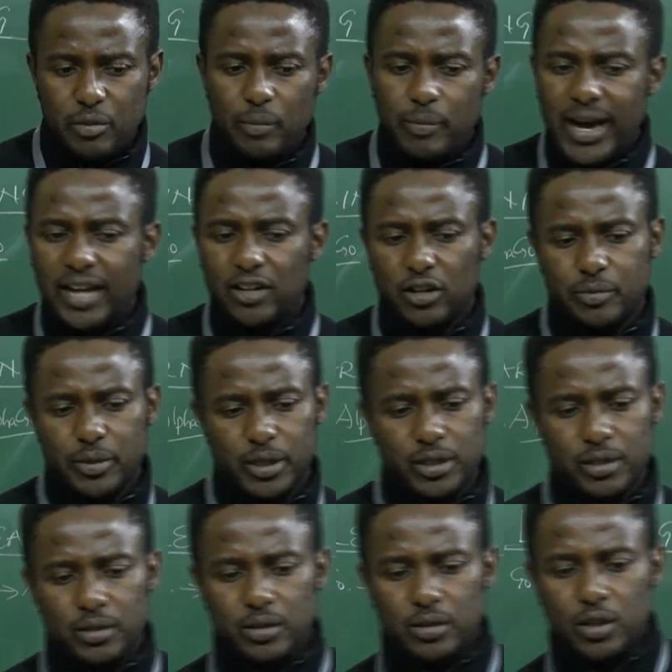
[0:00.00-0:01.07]
a mobile
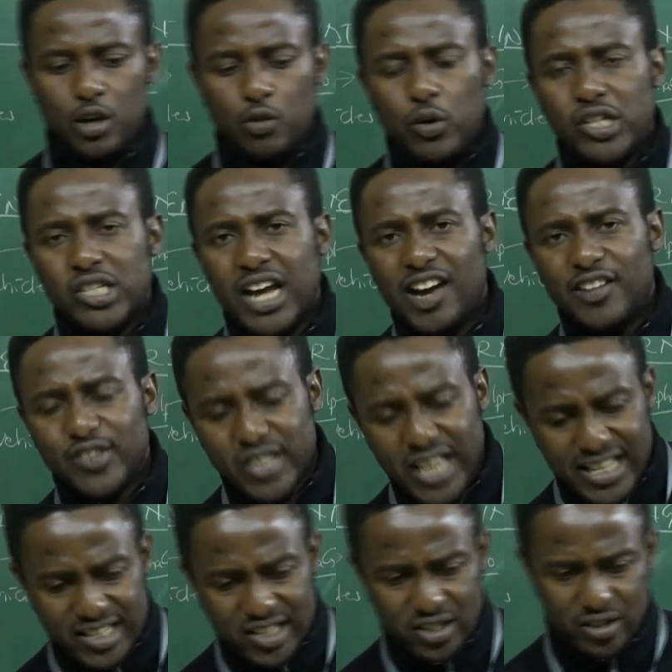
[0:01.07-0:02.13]
robot, which have
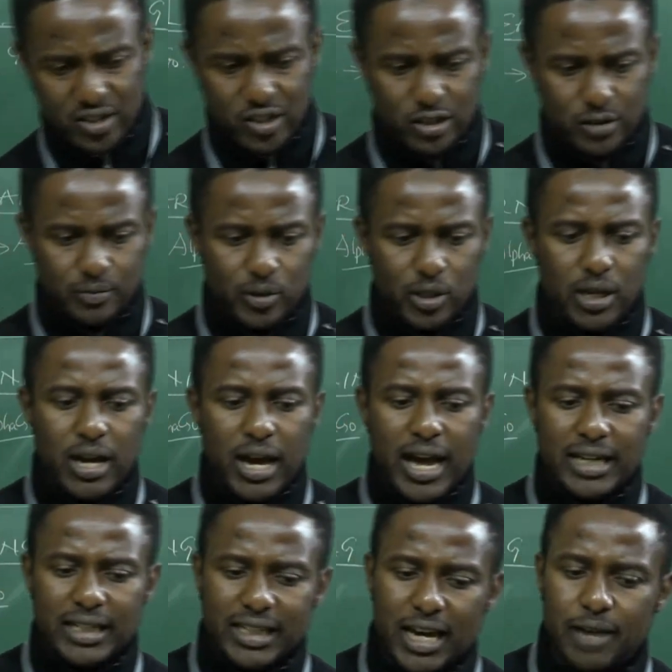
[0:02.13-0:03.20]
sensors
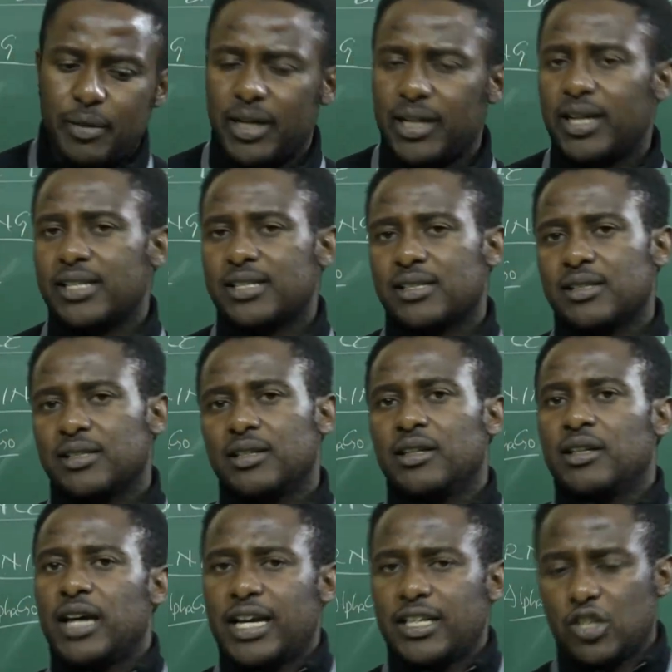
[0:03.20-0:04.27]
and cameras
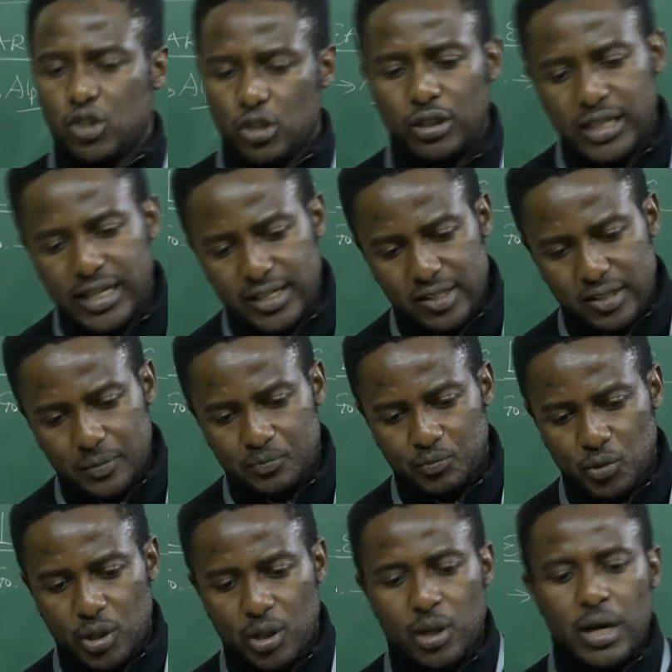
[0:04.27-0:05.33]
and sonars
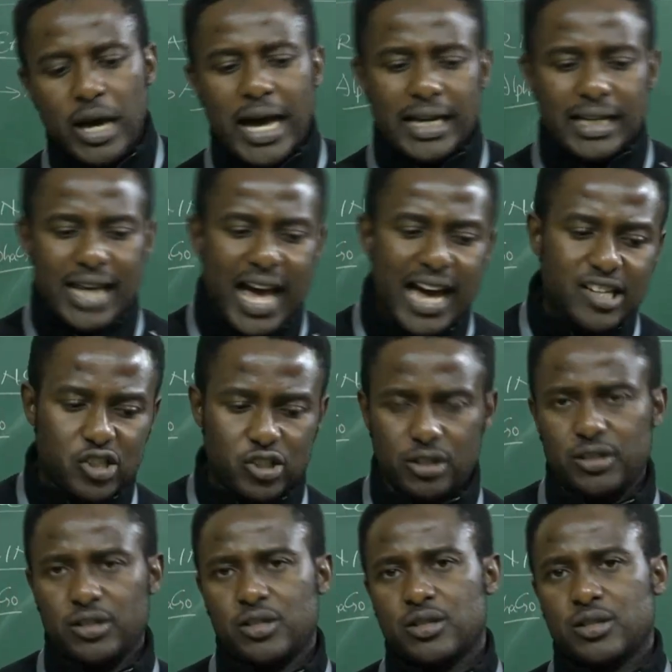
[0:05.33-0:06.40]
and
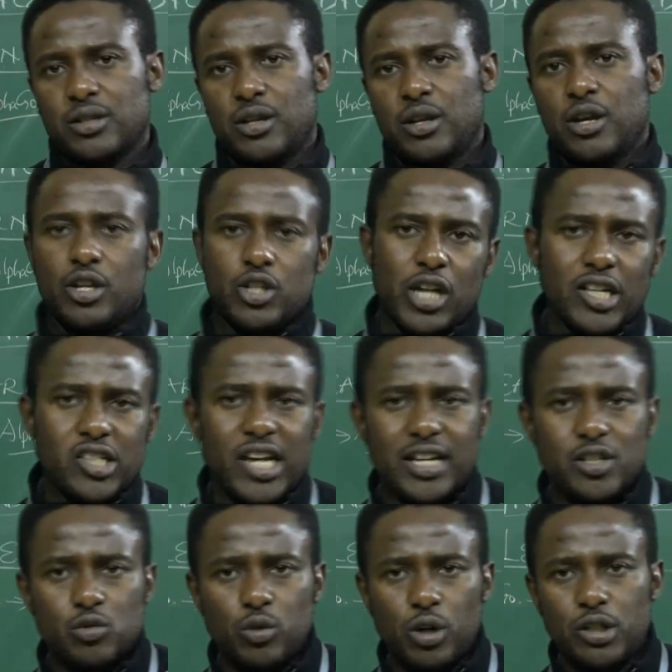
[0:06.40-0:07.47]
actions, such
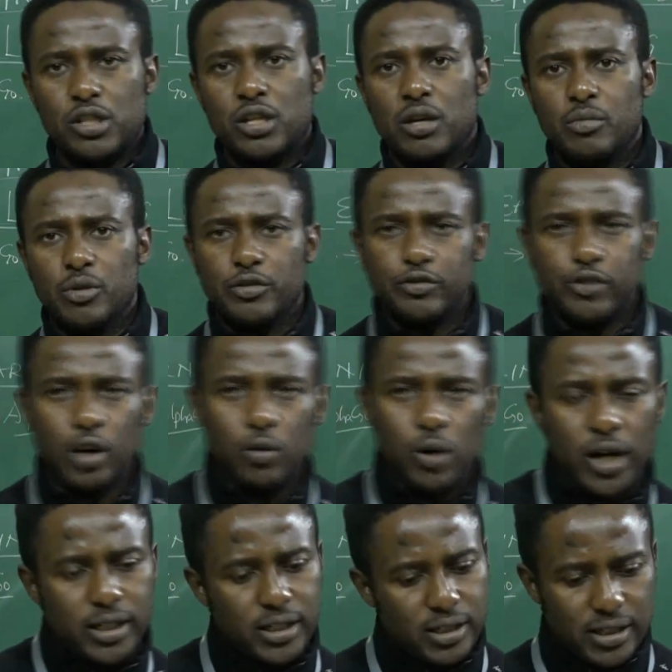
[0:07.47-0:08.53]
as what? Move
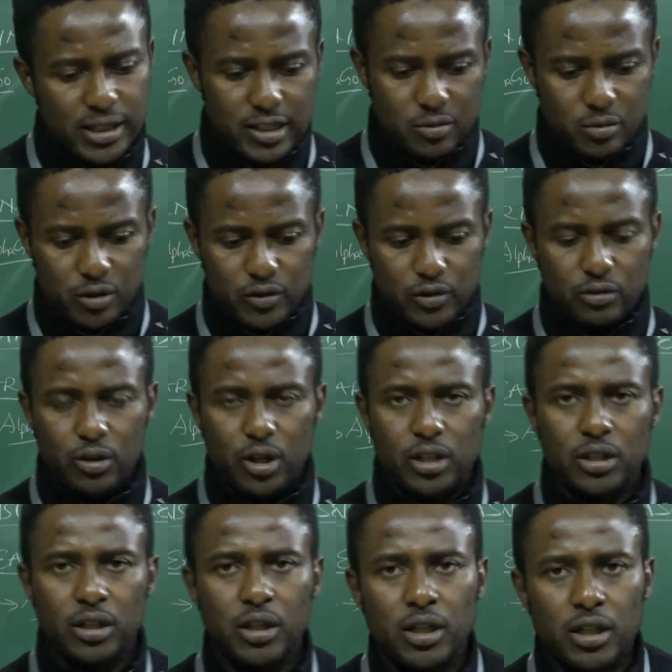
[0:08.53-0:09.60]
forward, it moves
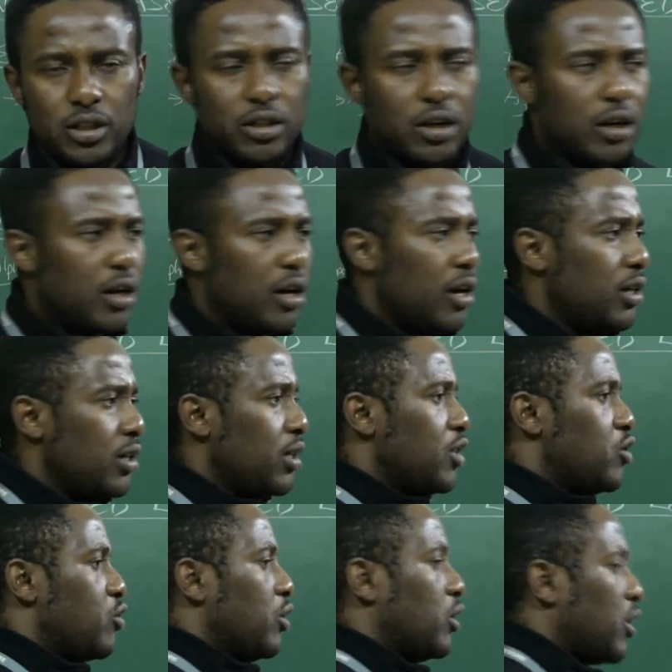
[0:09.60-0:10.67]
forward, turn,
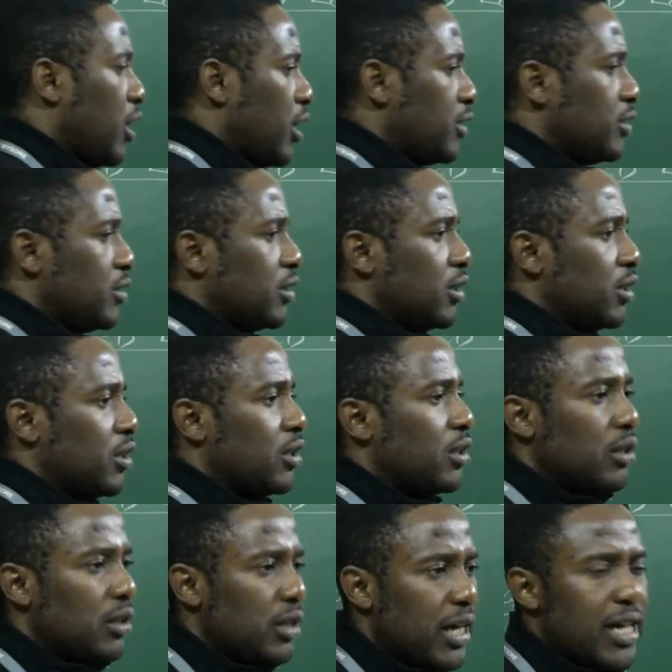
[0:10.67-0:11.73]
it will turn,
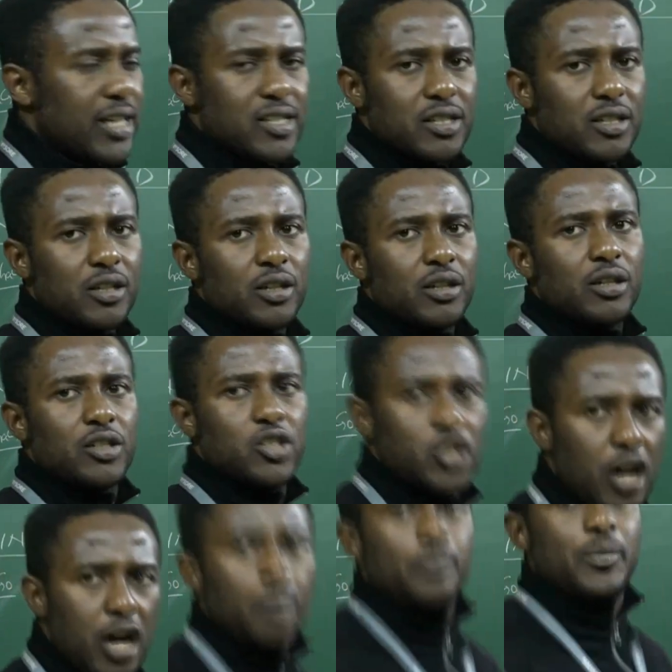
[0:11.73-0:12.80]
yes,
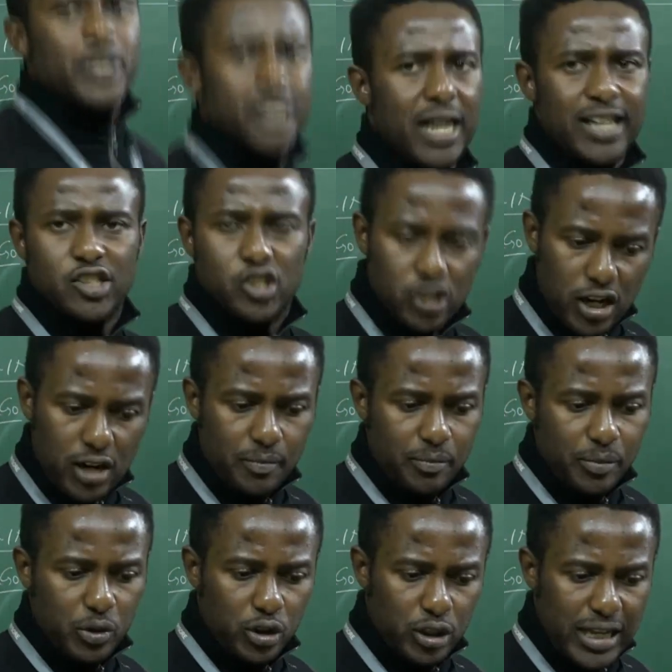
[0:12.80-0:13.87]
jump, it can
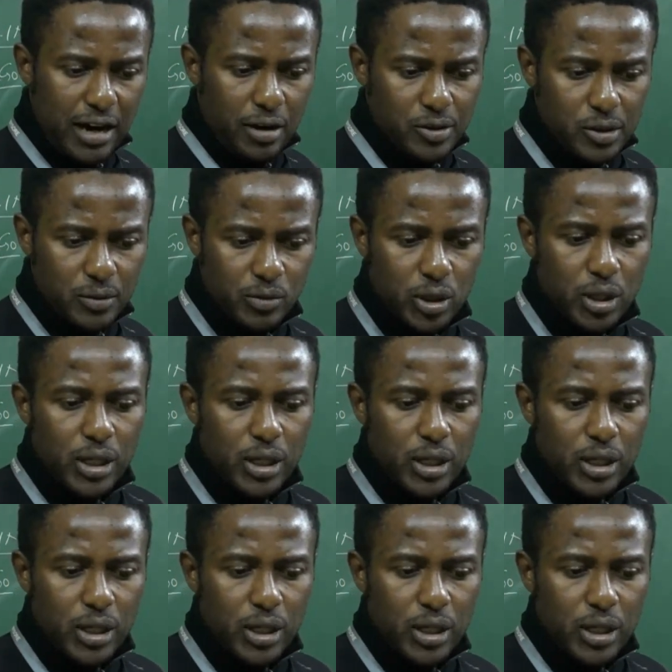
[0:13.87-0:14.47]
jump, no doubt.